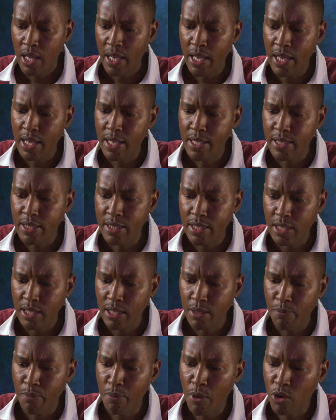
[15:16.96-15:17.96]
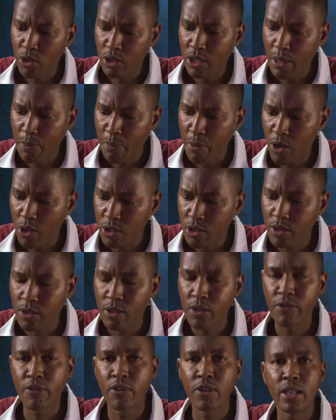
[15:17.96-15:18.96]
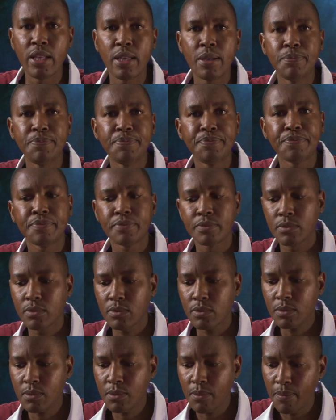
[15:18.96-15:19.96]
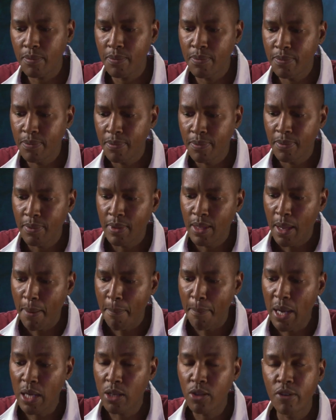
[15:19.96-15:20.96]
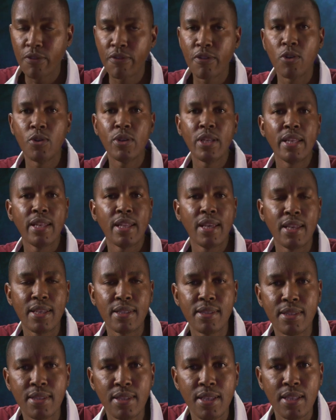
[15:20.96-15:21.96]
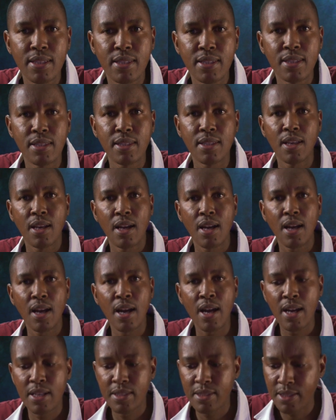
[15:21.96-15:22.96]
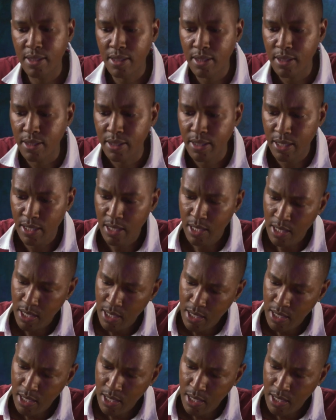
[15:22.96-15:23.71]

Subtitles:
And both the ports for the microphone and the headsets are sealed.